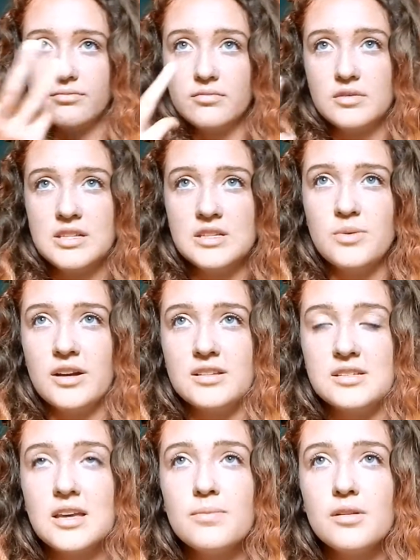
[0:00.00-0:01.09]
since we got to
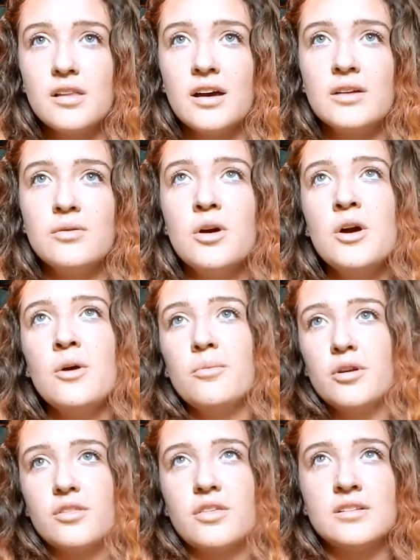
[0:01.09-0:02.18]
skip the line, put
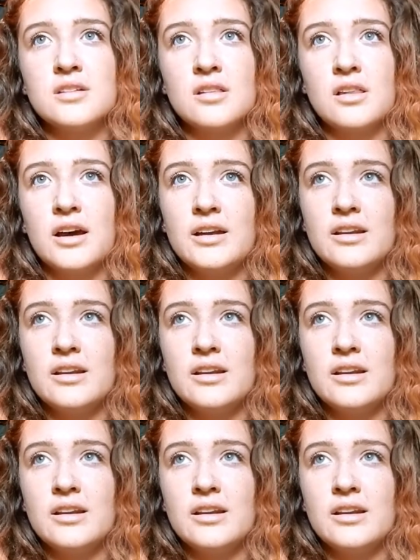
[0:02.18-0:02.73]
our things in the line,